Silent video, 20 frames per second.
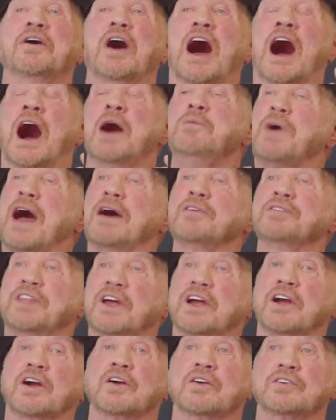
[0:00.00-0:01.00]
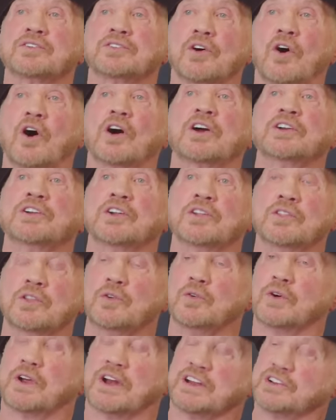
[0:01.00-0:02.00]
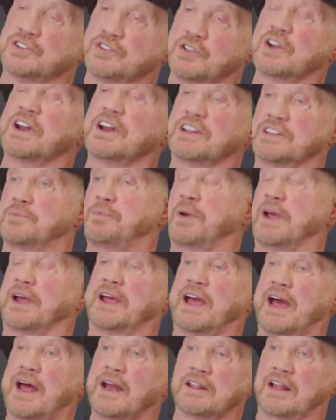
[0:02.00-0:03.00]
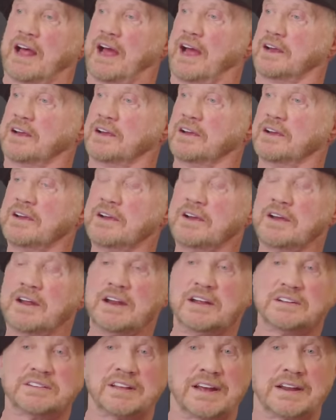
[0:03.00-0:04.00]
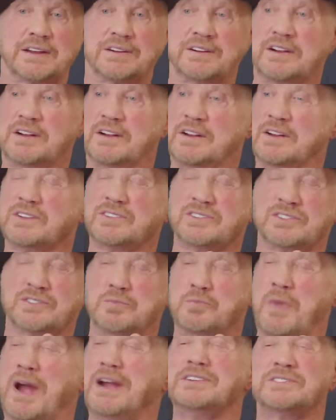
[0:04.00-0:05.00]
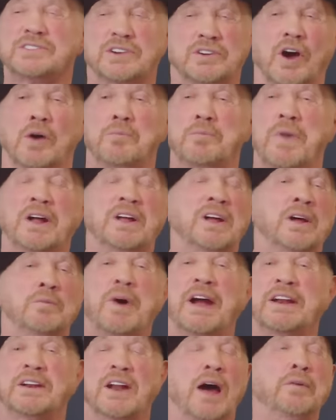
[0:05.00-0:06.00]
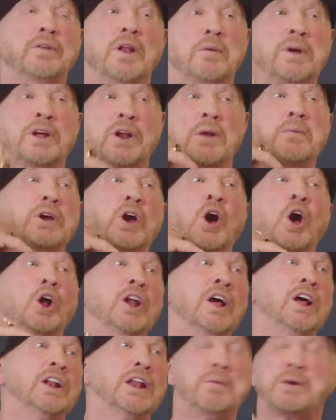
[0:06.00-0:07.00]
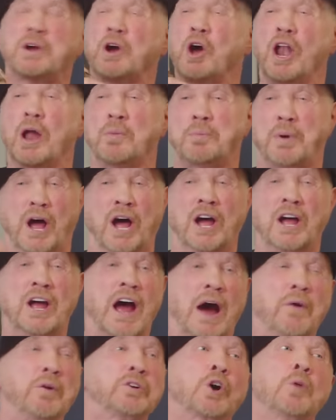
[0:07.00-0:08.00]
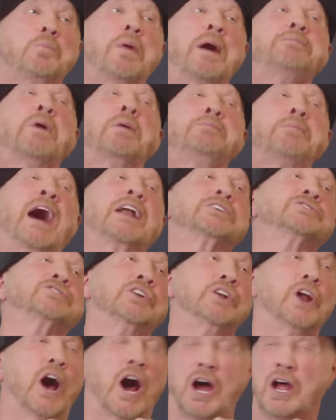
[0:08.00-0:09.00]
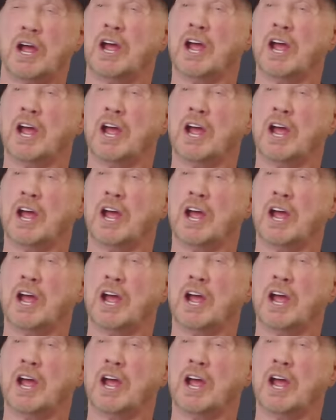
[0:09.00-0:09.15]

I'm out there talking to Luke, and he's looking at the pink Cadillac. He's like, this is amazing. mate, mate, uh, let me let me call let me call up. Uh, I want to call Pat Pat Patterson, uh,